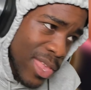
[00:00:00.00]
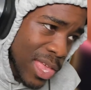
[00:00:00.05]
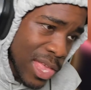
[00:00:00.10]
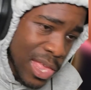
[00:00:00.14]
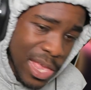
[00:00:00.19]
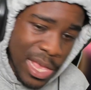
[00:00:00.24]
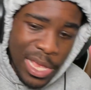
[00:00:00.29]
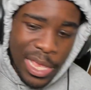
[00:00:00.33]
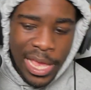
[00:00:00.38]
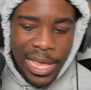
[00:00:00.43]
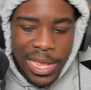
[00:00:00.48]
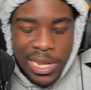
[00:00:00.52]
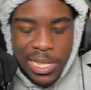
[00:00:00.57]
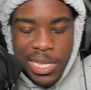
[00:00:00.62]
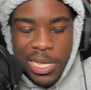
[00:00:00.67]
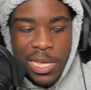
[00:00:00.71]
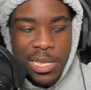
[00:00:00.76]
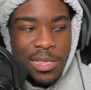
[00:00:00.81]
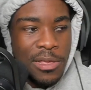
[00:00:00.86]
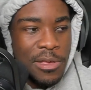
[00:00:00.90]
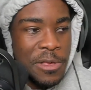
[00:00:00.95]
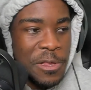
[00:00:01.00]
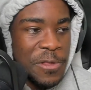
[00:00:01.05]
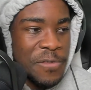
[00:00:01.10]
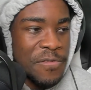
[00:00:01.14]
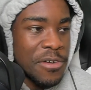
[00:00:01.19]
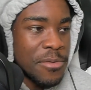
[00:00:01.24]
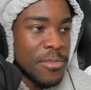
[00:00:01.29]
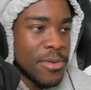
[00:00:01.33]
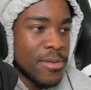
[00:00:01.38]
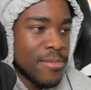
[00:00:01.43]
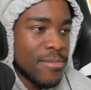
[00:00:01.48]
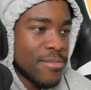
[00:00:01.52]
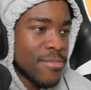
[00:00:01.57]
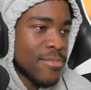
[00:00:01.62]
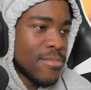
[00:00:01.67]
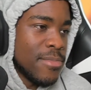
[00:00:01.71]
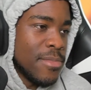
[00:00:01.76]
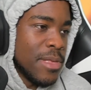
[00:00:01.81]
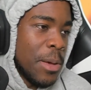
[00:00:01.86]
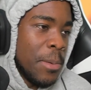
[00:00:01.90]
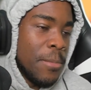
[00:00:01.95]
Yeah, you had to take those from me.
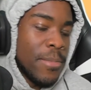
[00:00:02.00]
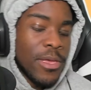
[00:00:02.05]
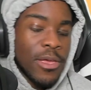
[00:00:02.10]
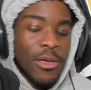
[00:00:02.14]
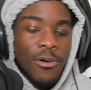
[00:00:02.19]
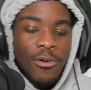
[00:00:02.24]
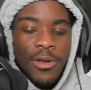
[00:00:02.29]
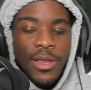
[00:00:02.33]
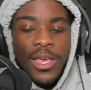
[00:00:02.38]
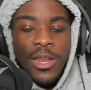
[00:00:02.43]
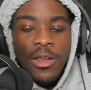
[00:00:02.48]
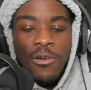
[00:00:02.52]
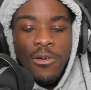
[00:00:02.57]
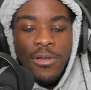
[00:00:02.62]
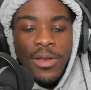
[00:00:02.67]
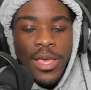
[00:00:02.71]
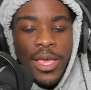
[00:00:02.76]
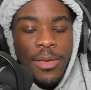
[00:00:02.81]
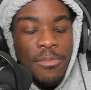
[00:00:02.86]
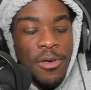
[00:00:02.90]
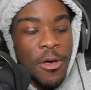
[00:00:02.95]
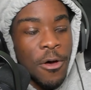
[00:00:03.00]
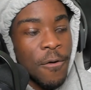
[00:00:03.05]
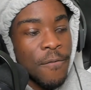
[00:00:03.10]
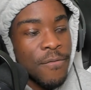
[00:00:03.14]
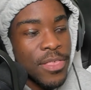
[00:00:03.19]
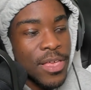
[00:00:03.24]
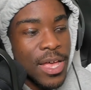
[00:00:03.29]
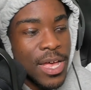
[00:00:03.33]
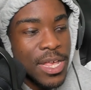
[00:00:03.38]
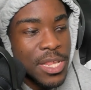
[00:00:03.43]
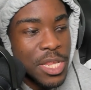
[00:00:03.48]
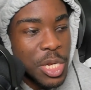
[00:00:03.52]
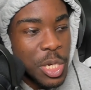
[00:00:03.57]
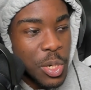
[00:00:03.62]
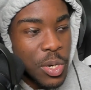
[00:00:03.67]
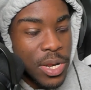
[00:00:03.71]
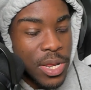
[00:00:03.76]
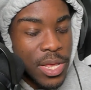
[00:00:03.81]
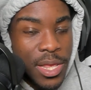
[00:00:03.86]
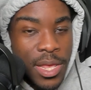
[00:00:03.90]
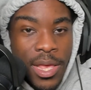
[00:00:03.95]
I'm going to be on that all day, but hopefully you guys
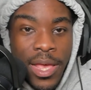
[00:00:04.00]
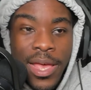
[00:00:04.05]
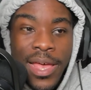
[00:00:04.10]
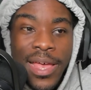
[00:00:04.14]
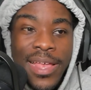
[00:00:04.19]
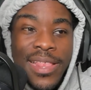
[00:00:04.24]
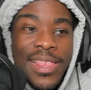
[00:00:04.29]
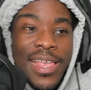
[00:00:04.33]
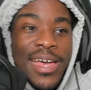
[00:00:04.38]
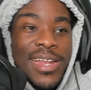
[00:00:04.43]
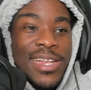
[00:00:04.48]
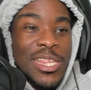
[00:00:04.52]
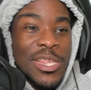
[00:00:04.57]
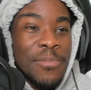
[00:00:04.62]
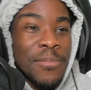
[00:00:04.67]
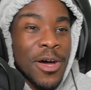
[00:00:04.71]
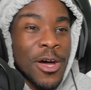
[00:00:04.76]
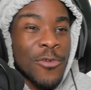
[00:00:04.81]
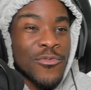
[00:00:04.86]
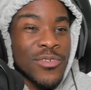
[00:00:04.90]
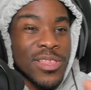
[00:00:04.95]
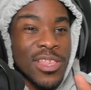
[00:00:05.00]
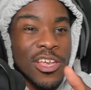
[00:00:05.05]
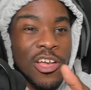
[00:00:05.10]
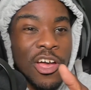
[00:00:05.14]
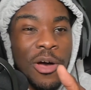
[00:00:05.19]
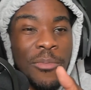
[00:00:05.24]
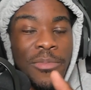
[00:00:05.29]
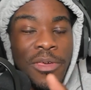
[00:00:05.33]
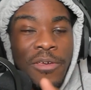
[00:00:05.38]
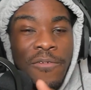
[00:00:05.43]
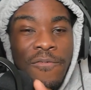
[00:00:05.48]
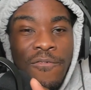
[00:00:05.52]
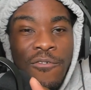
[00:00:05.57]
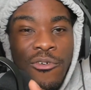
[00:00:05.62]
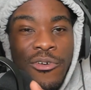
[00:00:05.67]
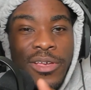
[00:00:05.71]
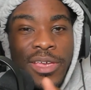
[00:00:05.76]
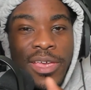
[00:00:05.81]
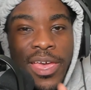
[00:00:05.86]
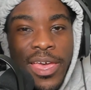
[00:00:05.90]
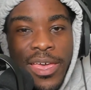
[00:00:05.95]
enjoyed it. That is the mom really caught me in
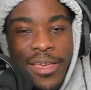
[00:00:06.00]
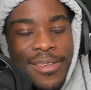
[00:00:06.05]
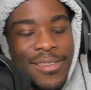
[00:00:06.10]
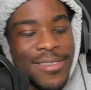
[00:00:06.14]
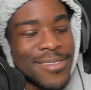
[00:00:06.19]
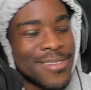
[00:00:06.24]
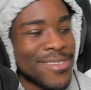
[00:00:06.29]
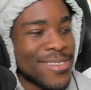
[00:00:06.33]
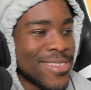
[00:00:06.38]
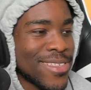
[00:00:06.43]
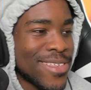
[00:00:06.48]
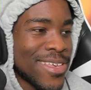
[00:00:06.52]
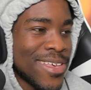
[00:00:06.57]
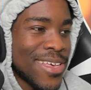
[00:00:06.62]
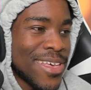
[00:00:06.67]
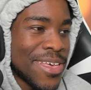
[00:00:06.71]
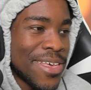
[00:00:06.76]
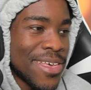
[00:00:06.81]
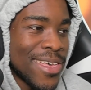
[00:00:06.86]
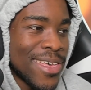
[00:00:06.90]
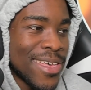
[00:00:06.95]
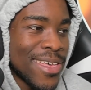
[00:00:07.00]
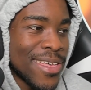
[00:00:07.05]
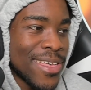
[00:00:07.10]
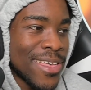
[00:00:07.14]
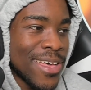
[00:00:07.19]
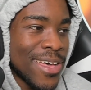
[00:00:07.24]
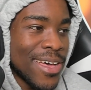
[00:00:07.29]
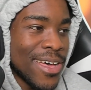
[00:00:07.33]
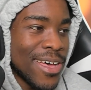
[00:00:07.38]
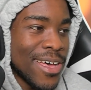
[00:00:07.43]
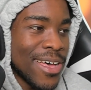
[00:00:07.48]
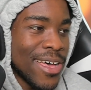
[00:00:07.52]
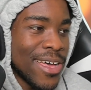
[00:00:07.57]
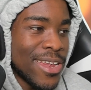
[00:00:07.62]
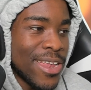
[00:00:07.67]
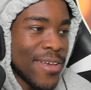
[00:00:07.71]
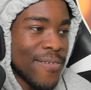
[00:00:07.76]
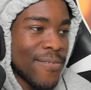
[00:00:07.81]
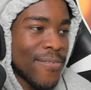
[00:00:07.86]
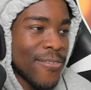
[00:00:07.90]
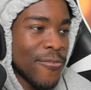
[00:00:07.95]
four K. Uh,
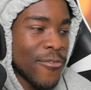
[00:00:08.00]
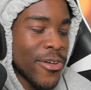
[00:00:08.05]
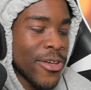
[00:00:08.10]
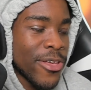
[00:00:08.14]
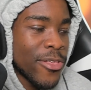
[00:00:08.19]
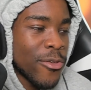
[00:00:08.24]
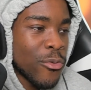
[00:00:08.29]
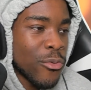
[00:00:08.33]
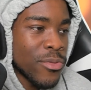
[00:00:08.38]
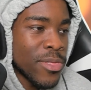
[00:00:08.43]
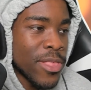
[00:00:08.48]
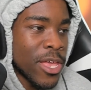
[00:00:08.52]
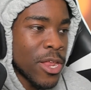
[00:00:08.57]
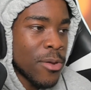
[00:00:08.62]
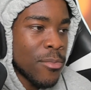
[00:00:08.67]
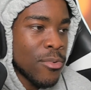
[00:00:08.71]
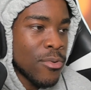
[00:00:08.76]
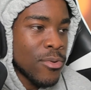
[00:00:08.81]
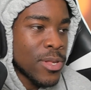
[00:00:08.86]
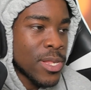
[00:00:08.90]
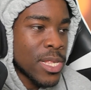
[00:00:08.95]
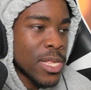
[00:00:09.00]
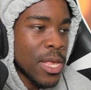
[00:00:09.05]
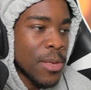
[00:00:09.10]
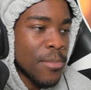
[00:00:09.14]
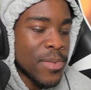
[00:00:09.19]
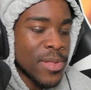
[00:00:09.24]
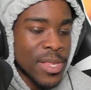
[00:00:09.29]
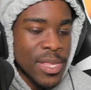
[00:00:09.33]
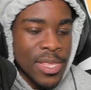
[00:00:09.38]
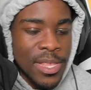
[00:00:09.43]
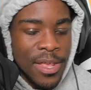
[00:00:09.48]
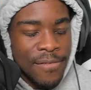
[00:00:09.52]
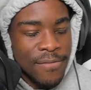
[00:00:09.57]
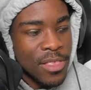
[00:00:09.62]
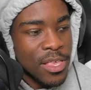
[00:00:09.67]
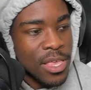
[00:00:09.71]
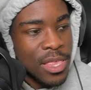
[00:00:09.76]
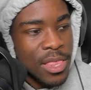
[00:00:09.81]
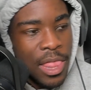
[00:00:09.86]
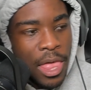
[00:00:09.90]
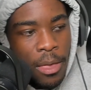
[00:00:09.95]
definitely really relatable, except instead of
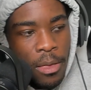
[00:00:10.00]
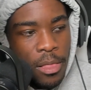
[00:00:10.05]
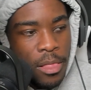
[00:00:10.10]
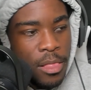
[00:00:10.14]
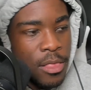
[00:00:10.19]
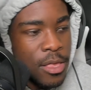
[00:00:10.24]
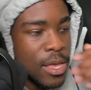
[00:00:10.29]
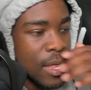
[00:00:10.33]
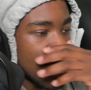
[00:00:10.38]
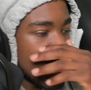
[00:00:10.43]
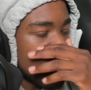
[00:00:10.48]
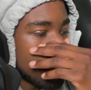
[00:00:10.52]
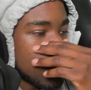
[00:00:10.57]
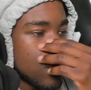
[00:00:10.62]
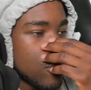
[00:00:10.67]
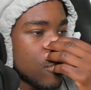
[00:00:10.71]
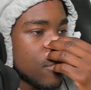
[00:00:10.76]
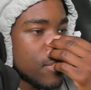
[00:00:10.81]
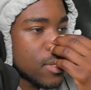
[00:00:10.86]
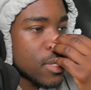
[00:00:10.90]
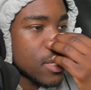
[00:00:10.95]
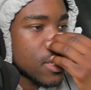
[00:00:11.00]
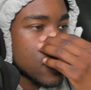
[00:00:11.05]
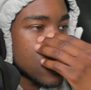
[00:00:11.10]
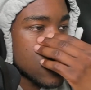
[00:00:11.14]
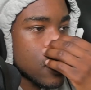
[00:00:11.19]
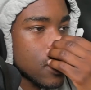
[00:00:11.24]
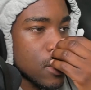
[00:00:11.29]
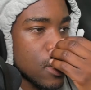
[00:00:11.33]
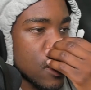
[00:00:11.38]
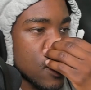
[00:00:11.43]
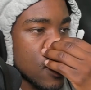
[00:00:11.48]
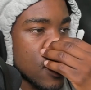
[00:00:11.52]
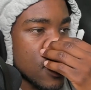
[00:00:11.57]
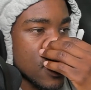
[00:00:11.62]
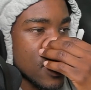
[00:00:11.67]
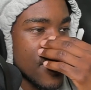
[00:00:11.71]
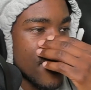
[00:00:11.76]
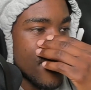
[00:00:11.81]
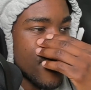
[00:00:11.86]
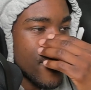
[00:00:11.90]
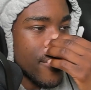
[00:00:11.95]
looking like looking at boobs and
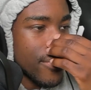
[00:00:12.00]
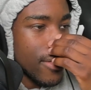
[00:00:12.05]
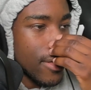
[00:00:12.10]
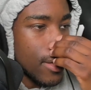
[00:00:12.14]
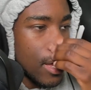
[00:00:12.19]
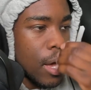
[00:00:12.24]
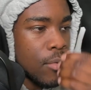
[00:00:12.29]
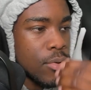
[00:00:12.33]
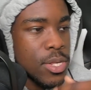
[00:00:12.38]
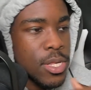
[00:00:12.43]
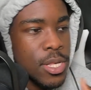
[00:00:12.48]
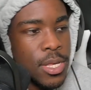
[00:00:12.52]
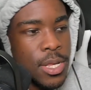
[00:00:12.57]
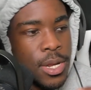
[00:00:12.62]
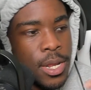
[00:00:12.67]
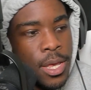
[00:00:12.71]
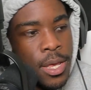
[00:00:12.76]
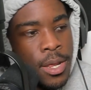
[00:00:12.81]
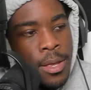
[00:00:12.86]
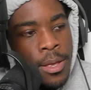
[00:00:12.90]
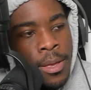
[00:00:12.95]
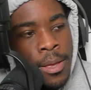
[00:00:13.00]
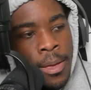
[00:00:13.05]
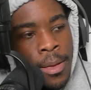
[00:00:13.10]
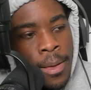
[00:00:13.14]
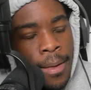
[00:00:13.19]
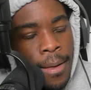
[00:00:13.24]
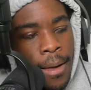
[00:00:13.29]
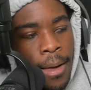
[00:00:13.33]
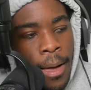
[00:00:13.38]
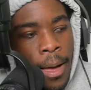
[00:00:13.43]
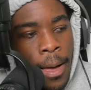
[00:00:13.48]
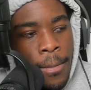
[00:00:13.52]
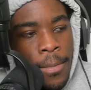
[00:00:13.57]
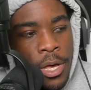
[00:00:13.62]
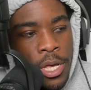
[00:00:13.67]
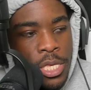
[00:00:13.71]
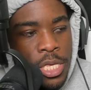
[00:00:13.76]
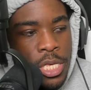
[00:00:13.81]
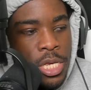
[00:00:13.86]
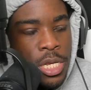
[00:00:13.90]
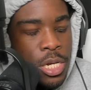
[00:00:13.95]
stuff like that, I was looking at um
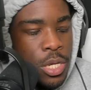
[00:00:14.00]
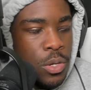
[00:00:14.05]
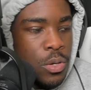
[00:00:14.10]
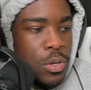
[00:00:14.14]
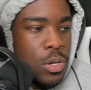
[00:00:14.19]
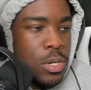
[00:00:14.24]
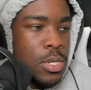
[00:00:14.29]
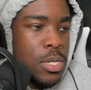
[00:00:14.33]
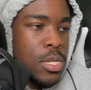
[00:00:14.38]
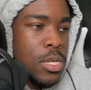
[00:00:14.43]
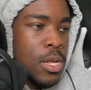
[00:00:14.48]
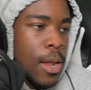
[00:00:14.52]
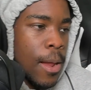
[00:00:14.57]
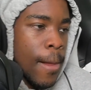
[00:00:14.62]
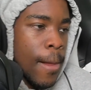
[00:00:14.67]
hunky dudes.